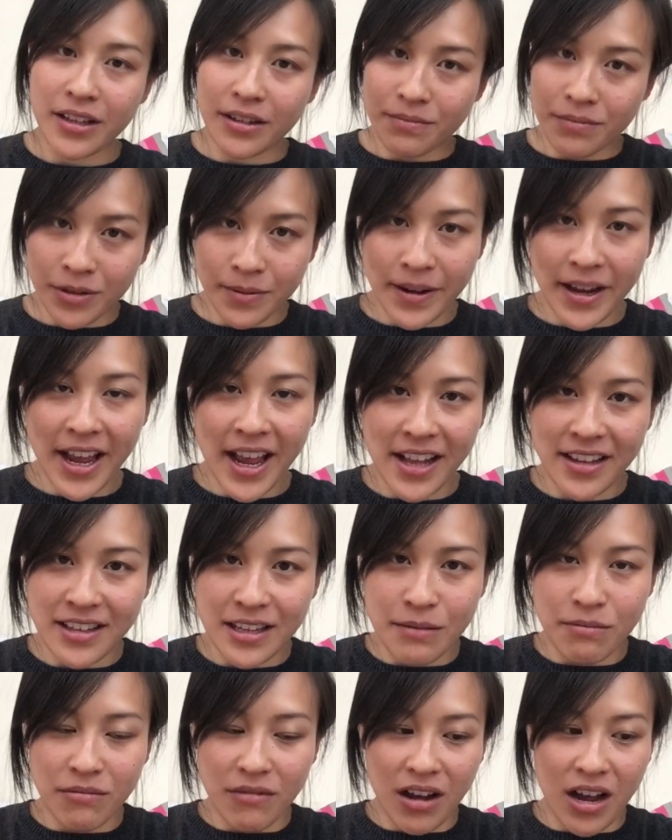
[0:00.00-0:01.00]
put my hands
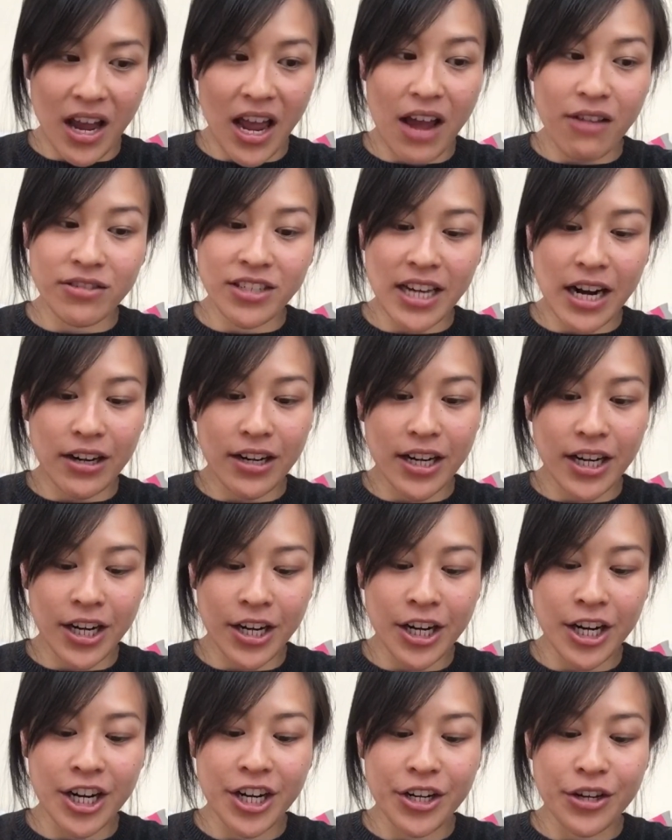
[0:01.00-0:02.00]
up. I have shouted at
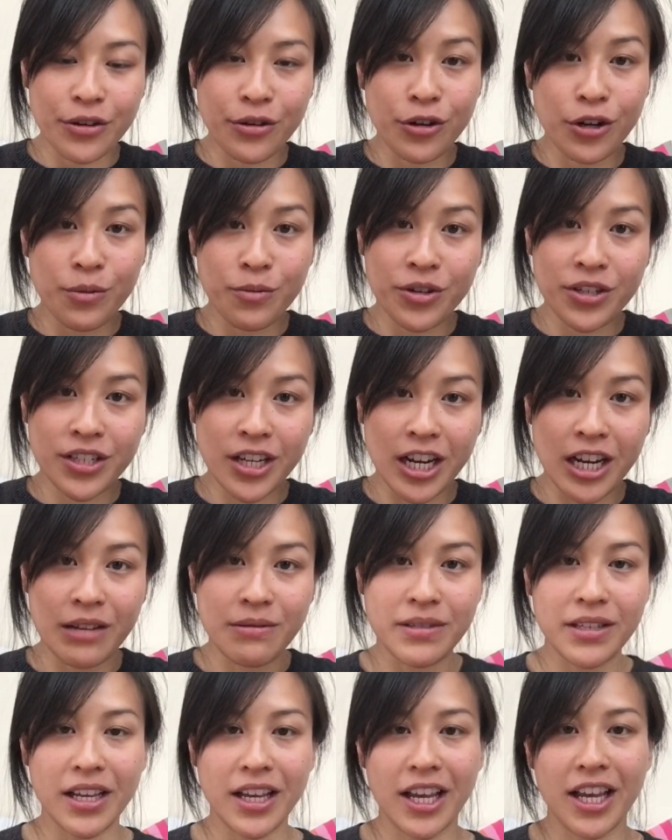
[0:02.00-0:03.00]
her numerous
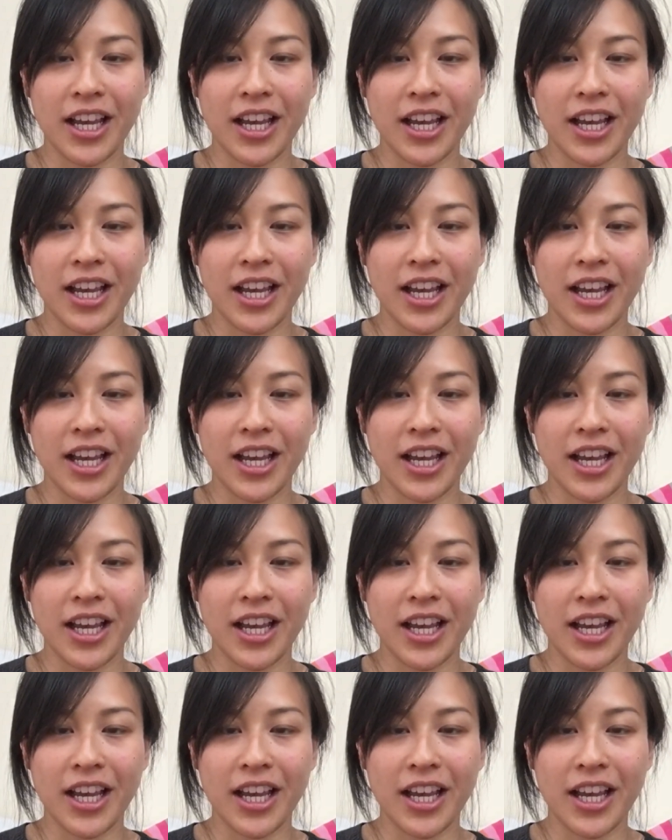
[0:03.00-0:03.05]
times,